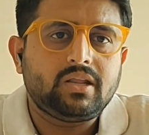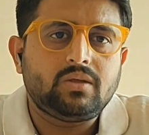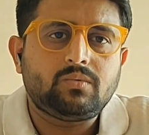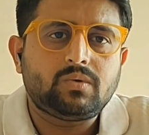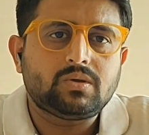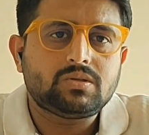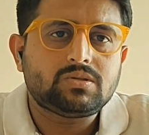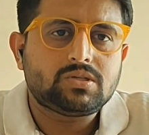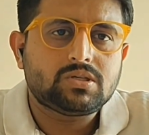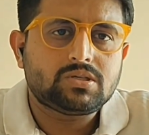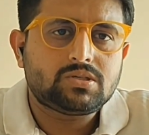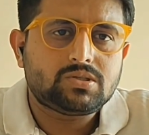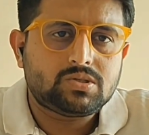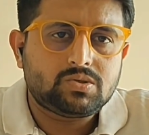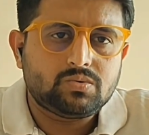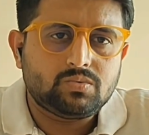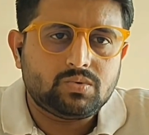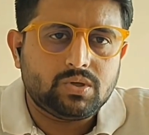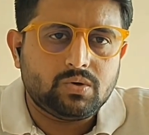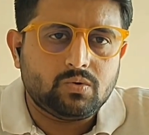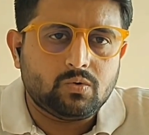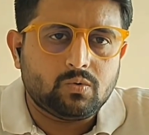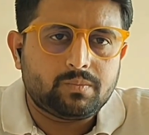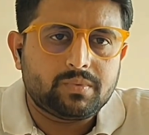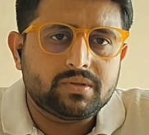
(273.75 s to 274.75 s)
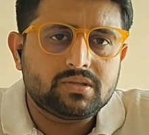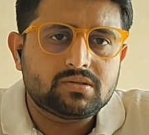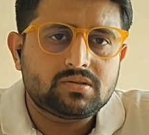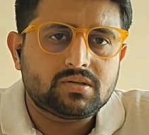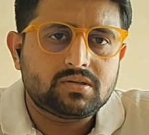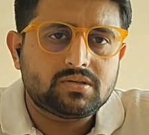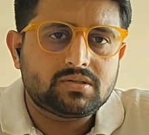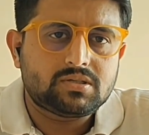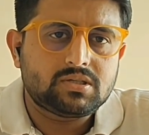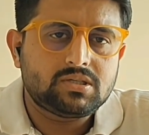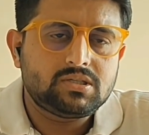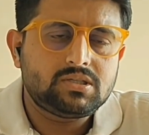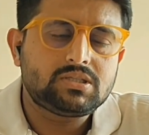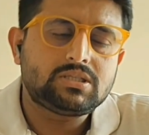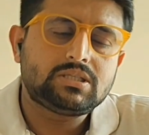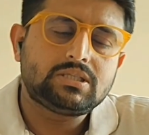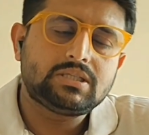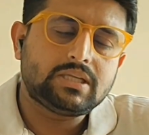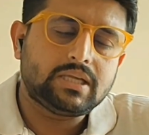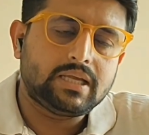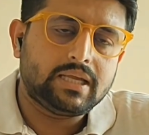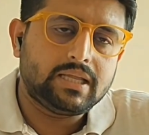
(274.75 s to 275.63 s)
You can just do the open searches